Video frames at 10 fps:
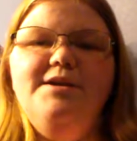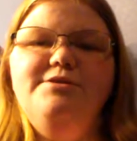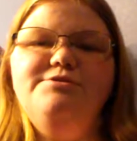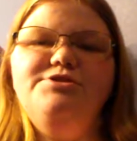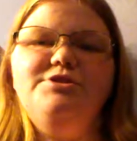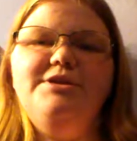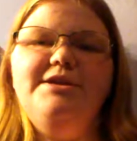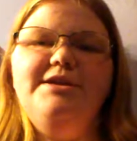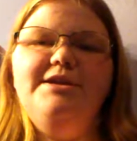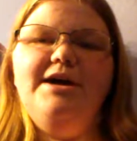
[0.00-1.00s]

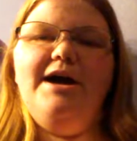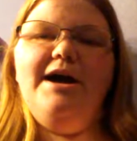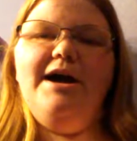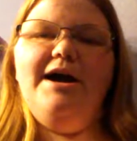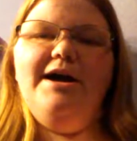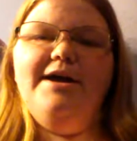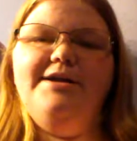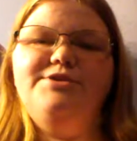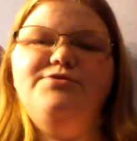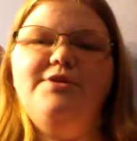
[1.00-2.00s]
Usually,
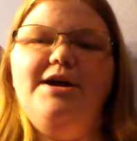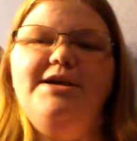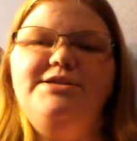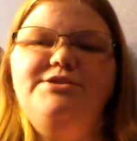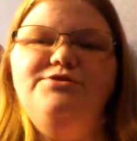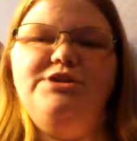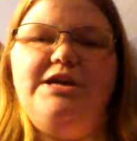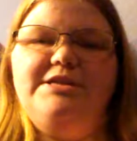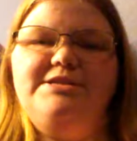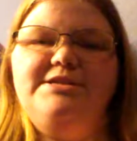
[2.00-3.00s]
I try to
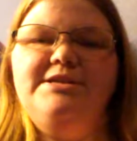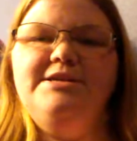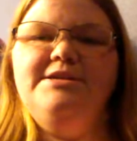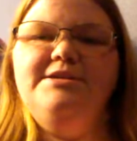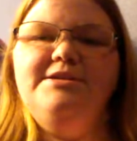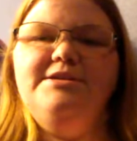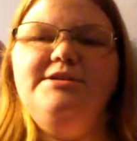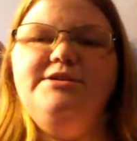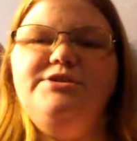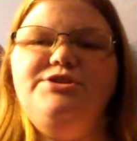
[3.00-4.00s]
just
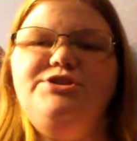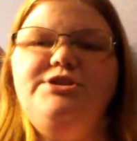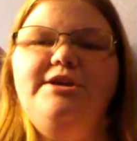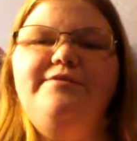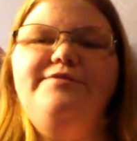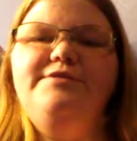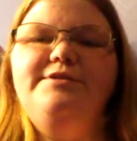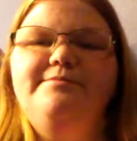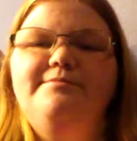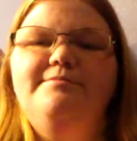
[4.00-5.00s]

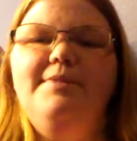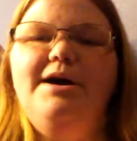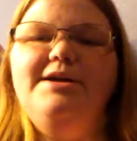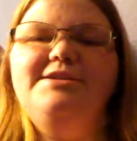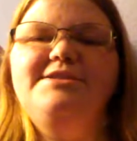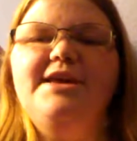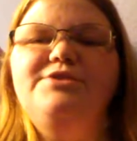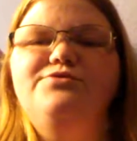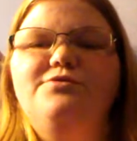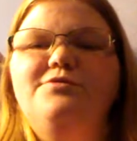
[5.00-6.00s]
shift my
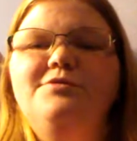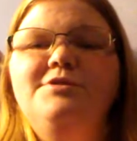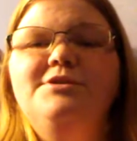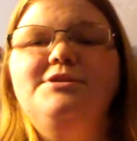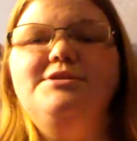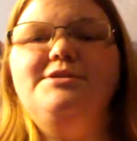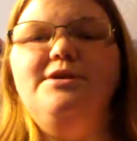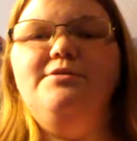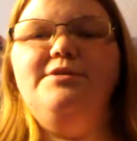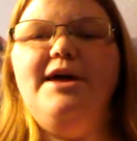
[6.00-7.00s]
schedule
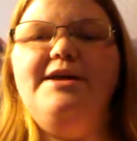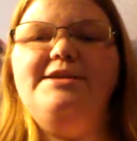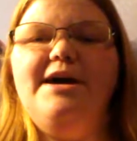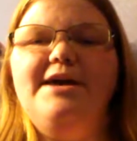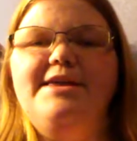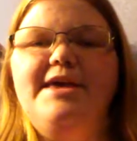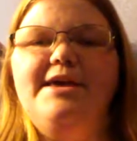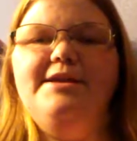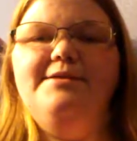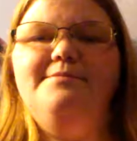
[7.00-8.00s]
so that I
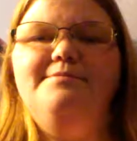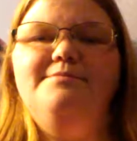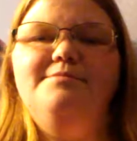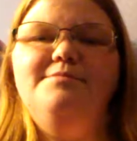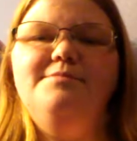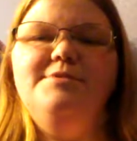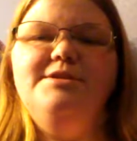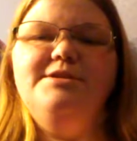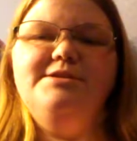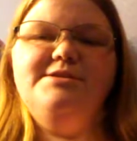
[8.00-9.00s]
can
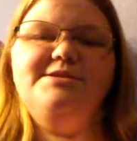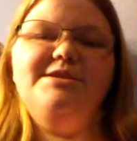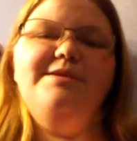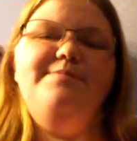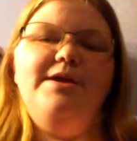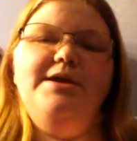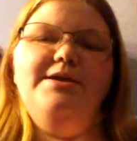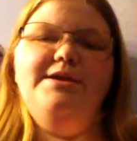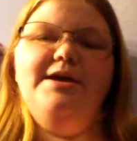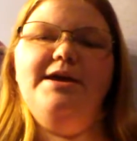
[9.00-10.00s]
sleep
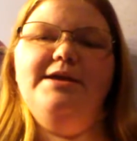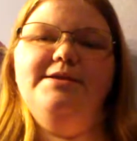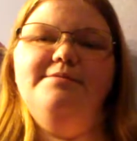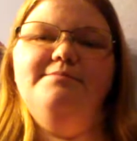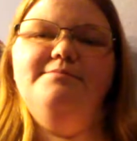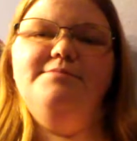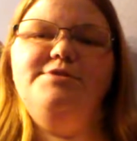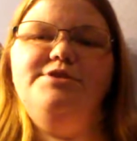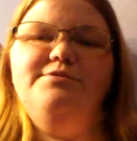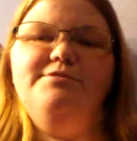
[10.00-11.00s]
in and
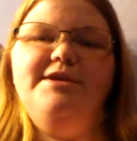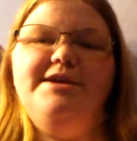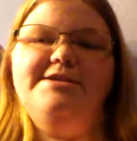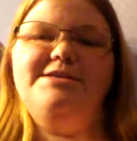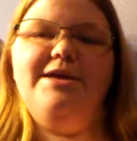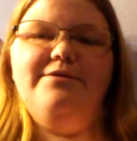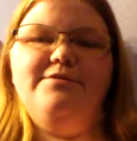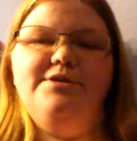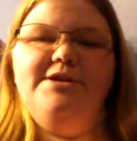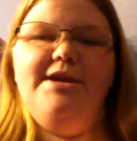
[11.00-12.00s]
do things
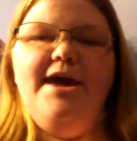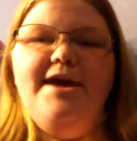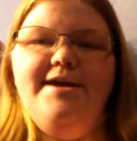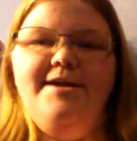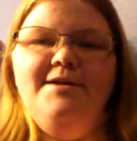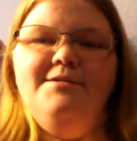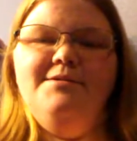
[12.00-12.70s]
later in the day.